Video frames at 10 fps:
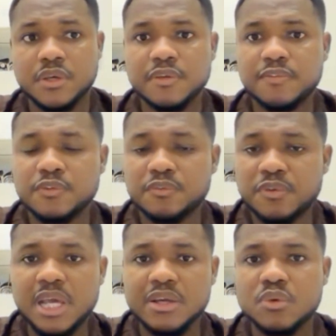If you
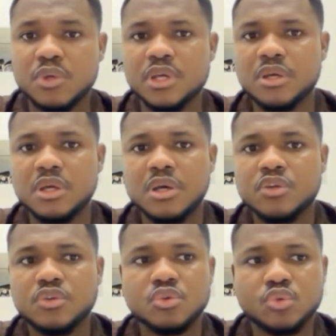feel like, okay,
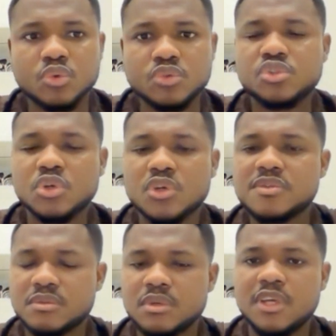you don't
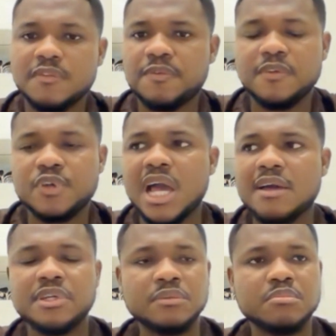just, if you're
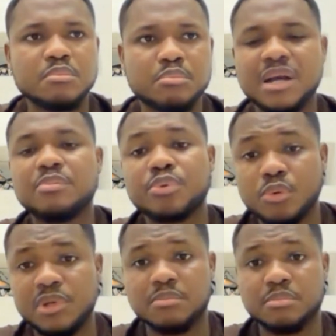having bank
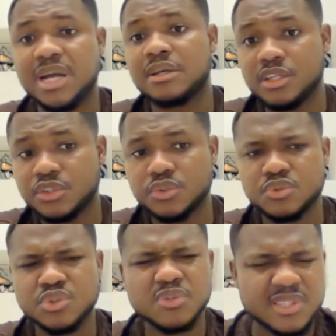problem, bank
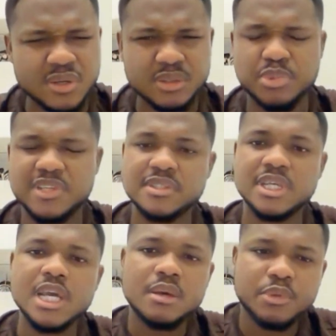issues, just tell the person,
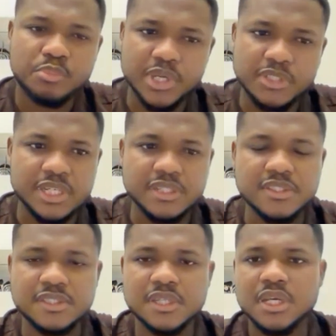be
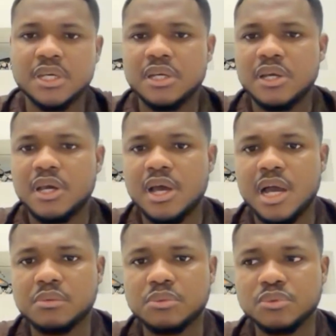patient.
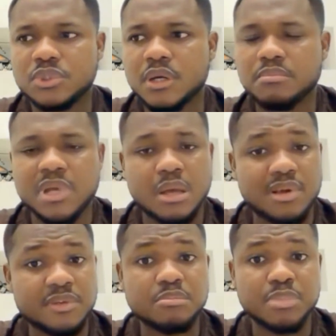I'm
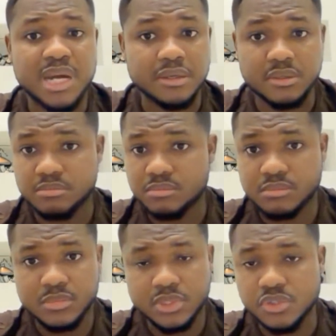having bank
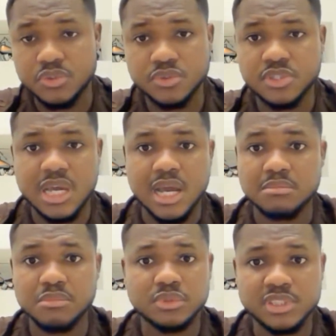issues.
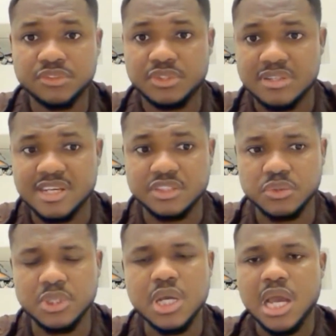I'm on this
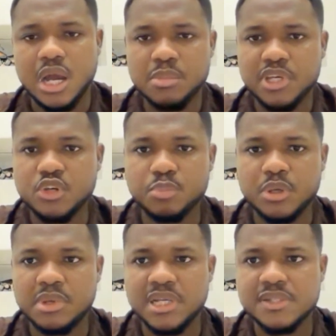transaction. I'll make your
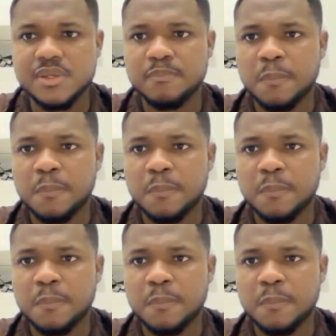payments.